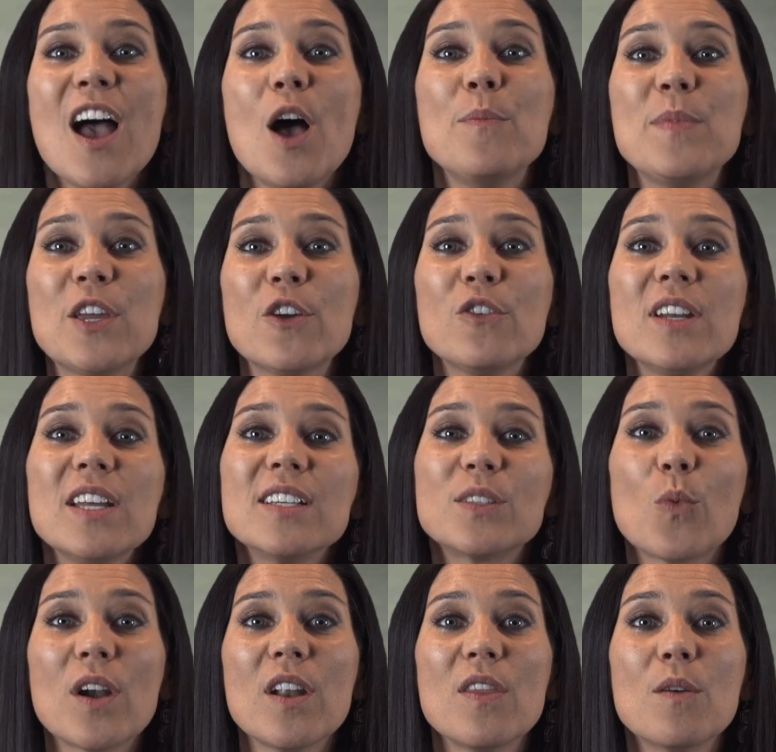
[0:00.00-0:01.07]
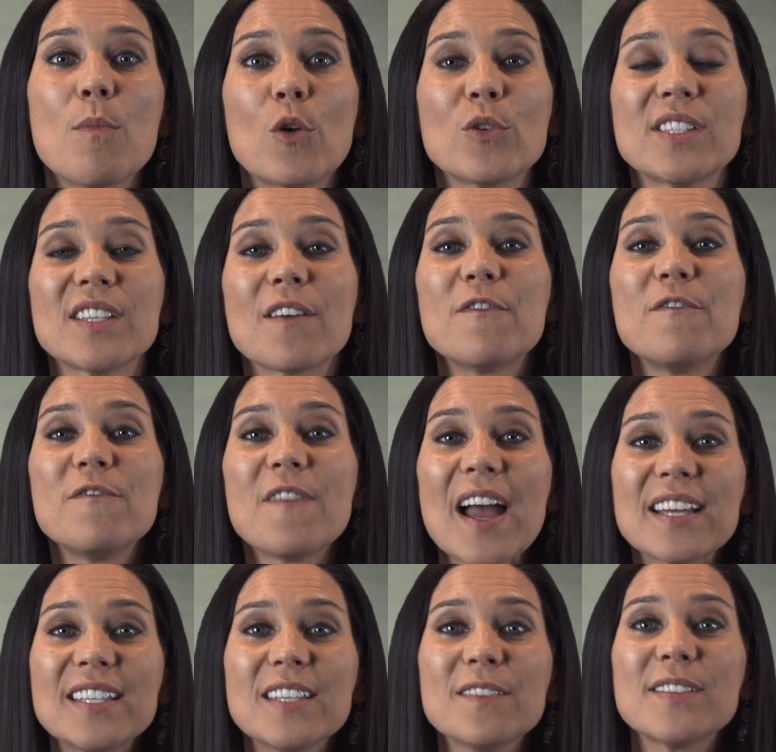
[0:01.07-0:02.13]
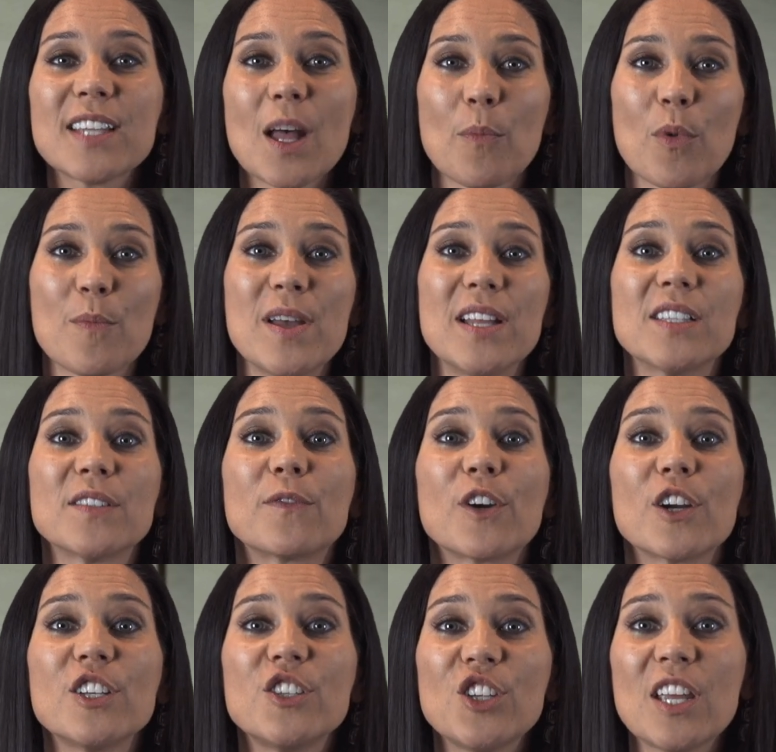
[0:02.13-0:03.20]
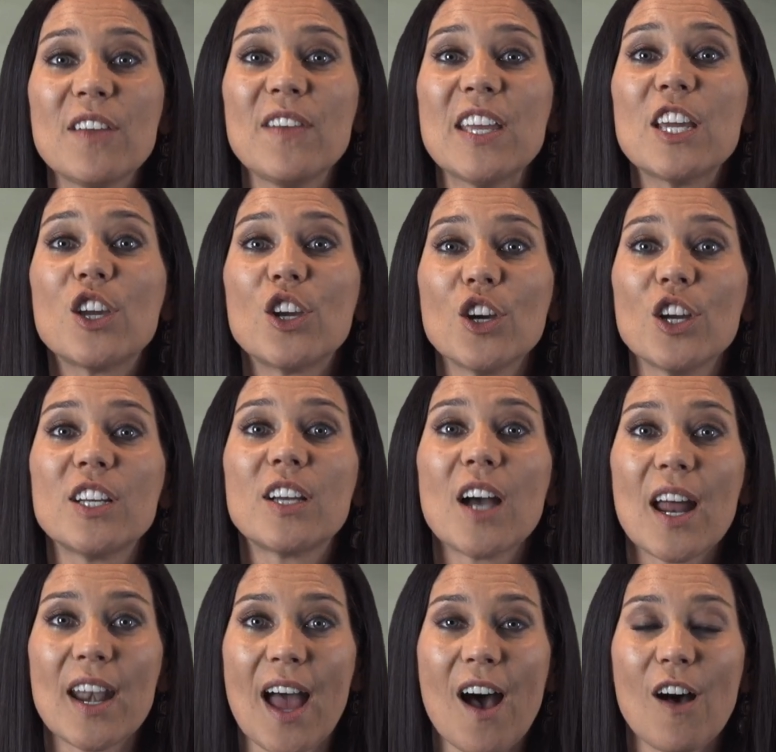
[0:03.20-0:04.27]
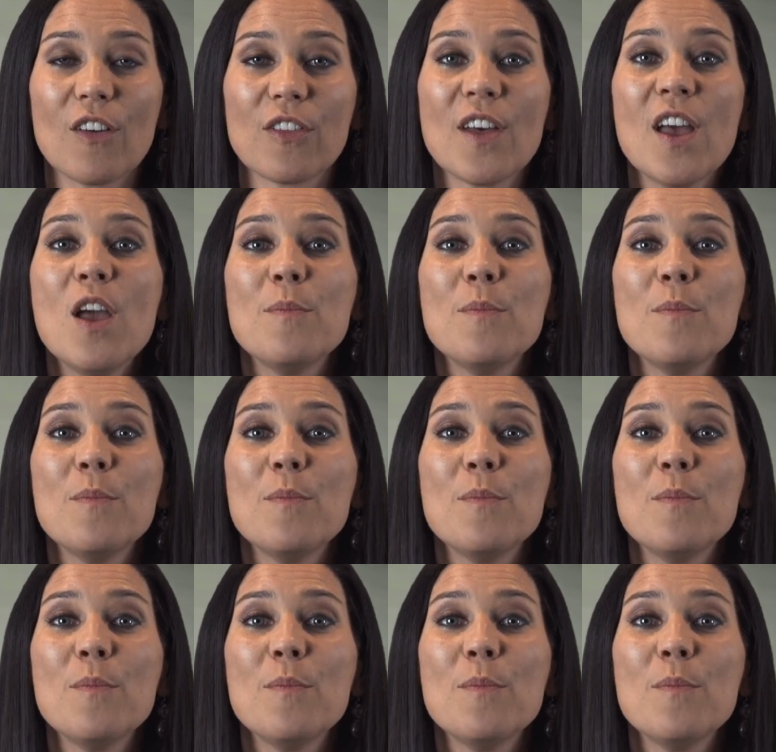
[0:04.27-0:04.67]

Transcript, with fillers: Immune is one of the most effective supplements for achieving good gut health